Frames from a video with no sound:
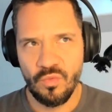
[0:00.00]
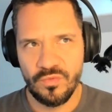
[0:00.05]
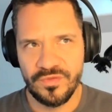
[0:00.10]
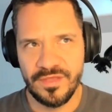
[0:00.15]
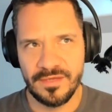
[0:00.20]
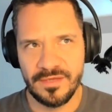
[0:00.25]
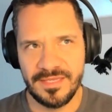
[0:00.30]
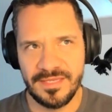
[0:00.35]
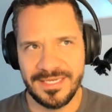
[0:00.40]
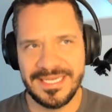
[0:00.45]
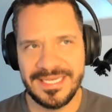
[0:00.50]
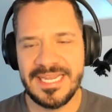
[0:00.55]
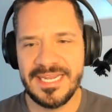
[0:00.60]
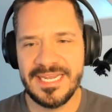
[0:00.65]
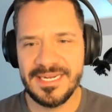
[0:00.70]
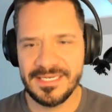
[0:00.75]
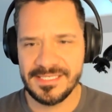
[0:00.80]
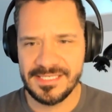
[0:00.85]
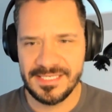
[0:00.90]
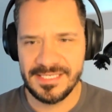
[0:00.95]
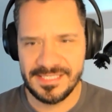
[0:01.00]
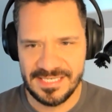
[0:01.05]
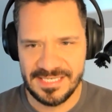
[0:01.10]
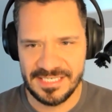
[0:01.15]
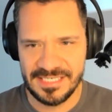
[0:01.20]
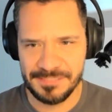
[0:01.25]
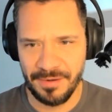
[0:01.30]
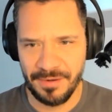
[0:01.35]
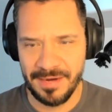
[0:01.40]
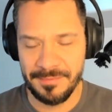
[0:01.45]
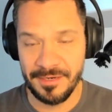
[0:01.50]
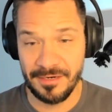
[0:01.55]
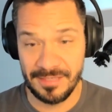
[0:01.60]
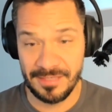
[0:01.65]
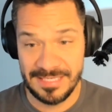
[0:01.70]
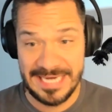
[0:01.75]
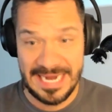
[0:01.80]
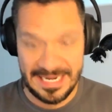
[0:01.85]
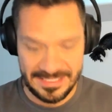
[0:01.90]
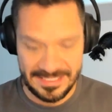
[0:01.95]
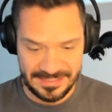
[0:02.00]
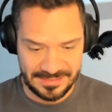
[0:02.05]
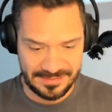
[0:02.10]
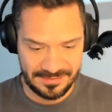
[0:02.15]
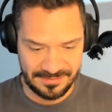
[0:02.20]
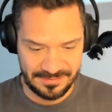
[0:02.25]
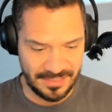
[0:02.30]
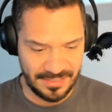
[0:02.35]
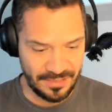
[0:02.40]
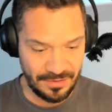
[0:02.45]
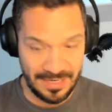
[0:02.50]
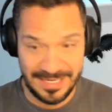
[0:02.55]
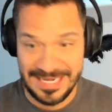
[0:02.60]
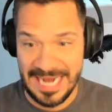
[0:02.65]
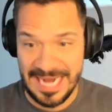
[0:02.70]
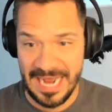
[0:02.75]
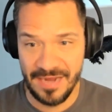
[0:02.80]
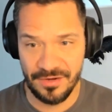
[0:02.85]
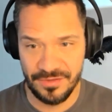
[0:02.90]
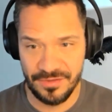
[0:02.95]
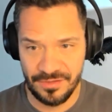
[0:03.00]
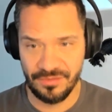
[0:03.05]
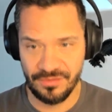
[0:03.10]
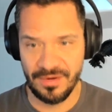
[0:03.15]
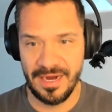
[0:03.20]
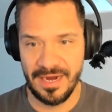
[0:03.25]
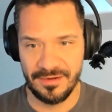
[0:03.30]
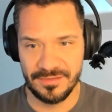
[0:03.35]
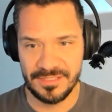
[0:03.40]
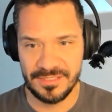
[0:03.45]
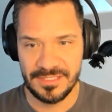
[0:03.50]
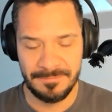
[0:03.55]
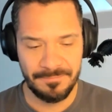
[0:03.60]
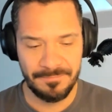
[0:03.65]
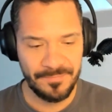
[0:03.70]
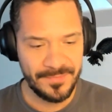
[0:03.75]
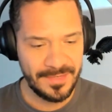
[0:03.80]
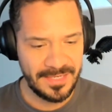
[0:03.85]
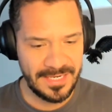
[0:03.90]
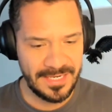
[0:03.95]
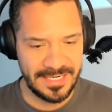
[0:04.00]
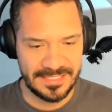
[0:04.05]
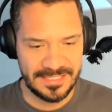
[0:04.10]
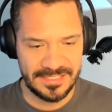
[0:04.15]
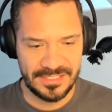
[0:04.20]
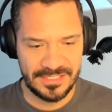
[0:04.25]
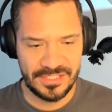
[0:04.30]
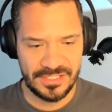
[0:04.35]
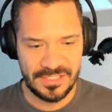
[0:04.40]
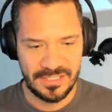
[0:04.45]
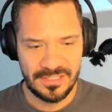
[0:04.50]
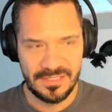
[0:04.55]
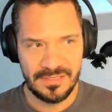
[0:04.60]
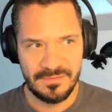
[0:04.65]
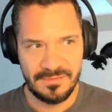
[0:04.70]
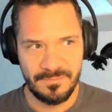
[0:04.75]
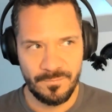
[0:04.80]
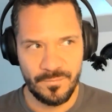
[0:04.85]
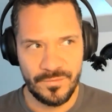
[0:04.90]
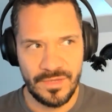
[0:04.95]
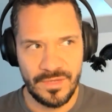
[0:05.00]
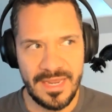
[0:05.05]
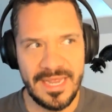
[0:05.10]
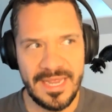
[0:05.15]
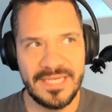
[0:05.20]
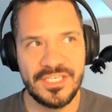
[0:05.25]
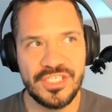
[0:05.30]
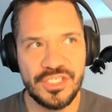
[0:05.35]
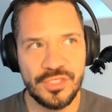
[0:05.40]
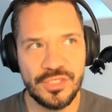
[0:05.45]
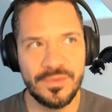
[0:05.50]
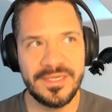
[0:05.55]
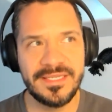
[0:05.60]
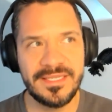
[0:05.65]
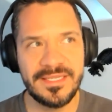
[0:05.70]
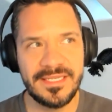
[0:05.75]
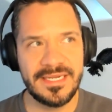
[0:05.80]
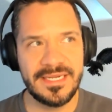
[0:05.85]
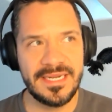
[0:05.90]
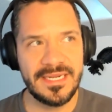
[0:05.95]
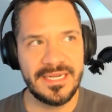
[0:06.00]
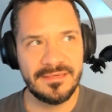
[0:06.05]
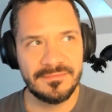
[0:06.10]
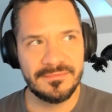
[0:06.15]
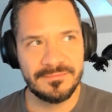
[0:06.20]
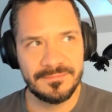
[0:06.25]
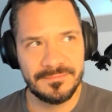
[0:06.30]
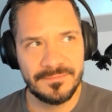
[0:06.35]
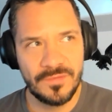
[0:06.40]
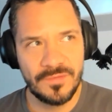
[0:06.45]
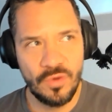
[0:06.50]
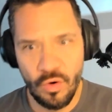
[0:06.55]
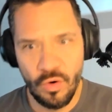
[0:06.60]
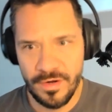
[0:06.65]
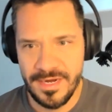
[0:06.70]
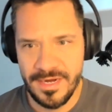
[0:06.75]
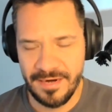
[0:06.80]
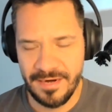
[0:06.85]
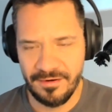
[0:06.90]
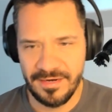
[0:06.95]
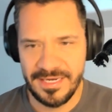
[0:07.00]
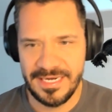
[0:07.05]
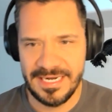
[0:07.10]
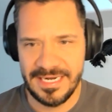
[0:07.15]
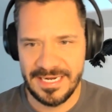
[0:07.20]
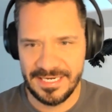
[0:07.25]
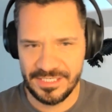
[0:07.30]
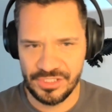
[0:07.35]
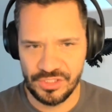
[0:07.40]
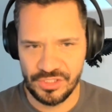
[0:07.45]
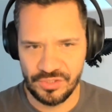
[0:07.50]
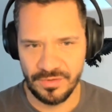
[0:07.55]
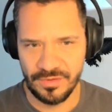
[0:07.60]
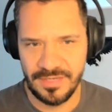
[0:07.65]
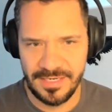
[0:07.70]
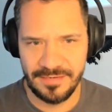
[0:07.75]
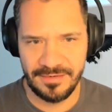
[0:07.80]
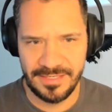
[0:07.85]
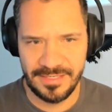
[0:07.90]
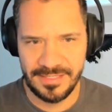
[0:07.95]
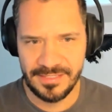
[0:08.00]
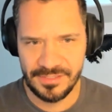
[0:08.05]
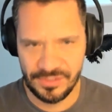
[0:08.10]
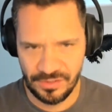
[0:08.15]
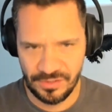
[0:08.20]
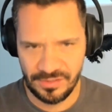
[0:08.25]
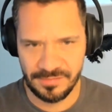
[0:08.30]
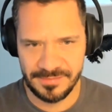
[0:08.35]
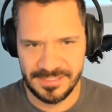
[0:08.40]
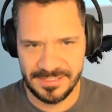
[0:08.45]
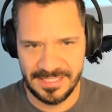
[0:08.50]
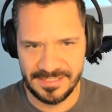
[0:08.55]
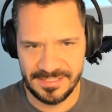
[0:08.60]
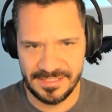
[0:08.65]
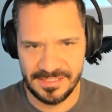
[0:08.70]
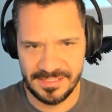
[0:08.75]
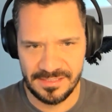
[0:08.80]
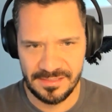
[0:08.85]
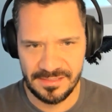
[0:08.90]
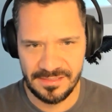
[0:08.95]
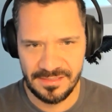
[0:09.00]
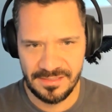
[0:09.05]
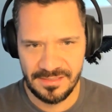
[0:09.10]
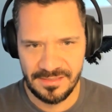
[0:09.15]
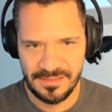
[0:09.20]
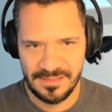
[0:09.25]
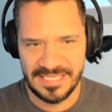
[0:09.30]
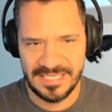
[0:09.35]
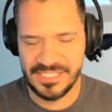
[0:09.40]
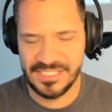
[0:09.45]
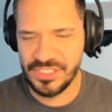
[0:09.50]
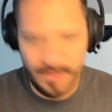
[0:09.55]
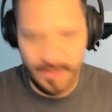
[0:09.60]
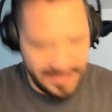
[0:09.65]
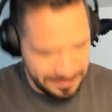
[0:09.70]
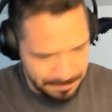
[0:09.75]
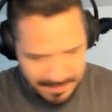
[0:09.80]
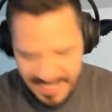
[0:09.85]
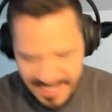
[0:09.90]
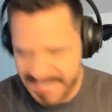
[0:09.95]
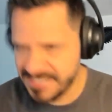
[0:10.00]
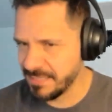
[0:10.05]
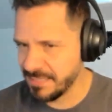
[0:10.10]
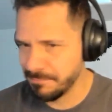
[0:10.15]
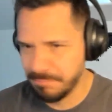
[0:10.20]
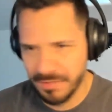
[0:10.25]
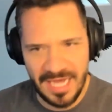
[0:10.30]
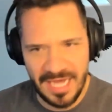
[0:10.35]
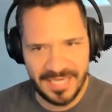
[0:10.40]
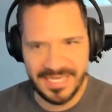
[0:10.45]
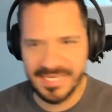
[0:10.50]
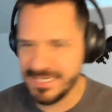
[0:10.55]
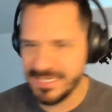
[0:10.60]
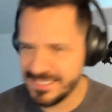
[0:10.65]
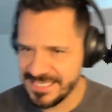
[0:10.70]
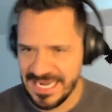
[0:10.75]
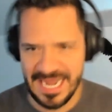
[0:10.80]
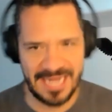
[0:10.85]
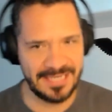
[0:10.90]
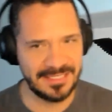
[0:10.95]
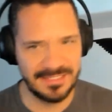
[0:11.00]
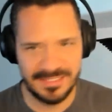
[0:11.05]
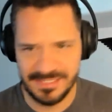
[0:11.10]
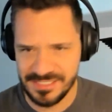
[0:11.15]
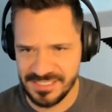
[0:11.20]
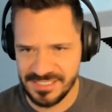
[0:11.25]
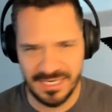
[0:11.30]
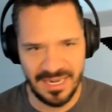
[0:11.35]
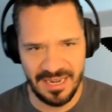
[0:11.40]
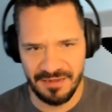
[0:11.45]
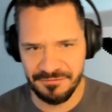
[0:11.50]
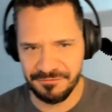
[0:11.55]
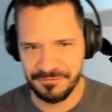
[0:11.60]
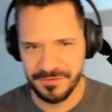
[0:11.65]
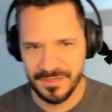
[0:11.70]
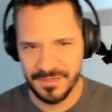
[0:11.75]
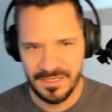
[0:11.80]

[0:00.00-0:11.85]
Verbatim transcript: the key to success primarily as, you know, a guy on the ground is doing the ordinary in extraordinary circumstances. It's doing basic blocking and tackling stuff.